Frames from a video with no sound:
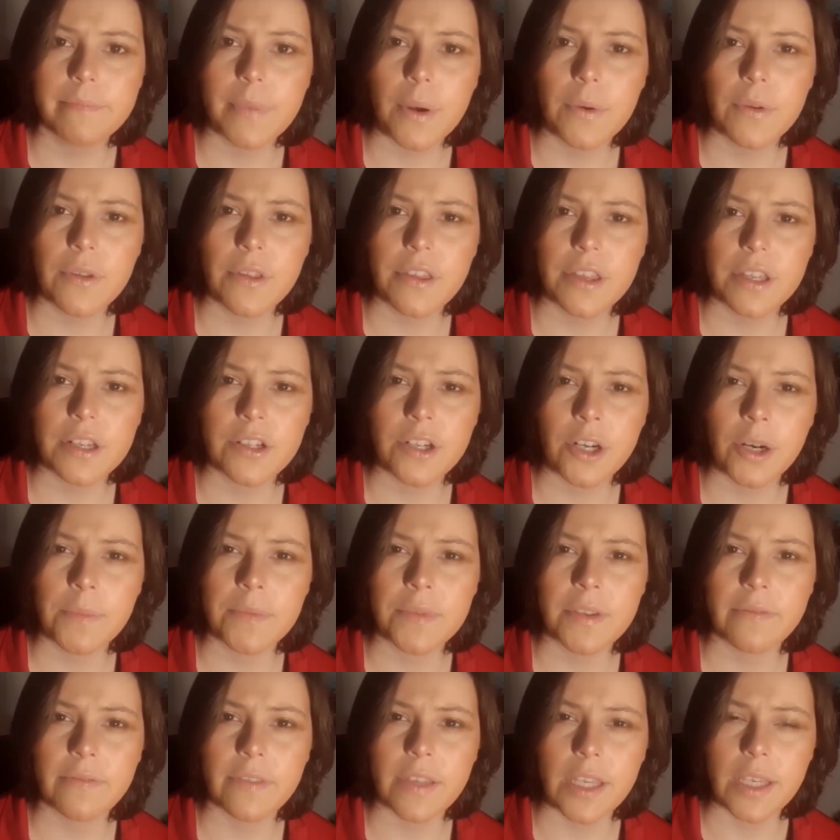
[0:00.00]
both in
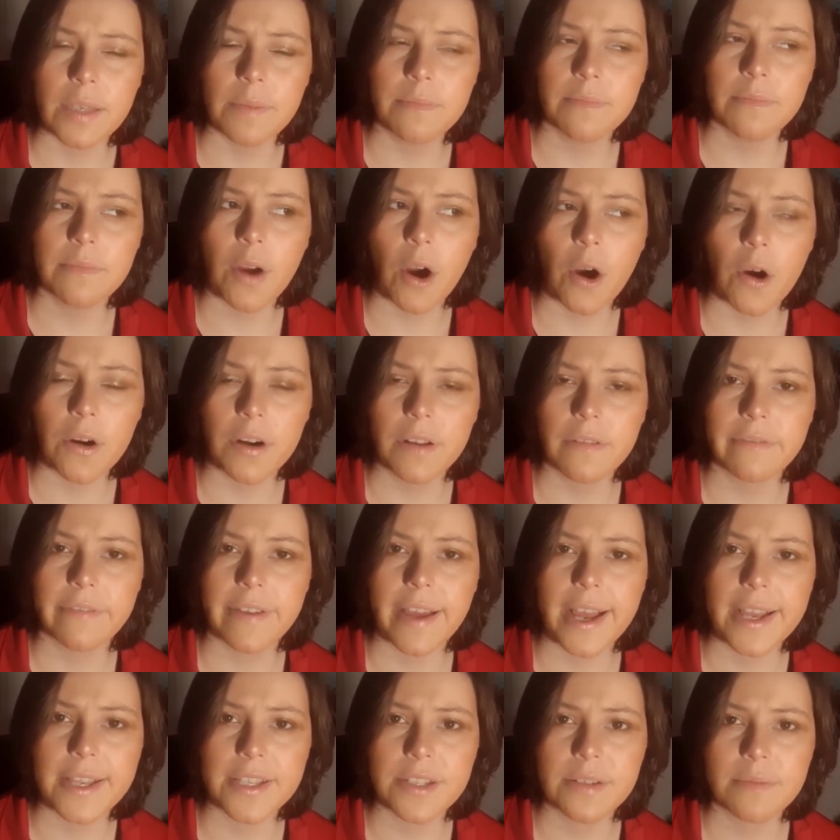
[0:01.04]
terms of the hard and
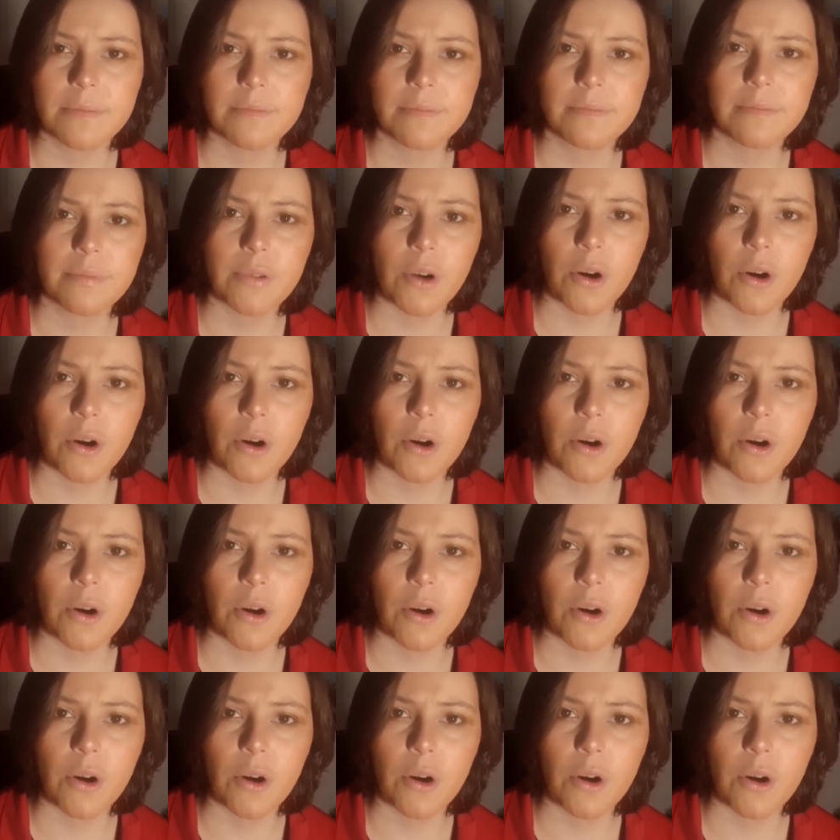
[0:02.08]
fast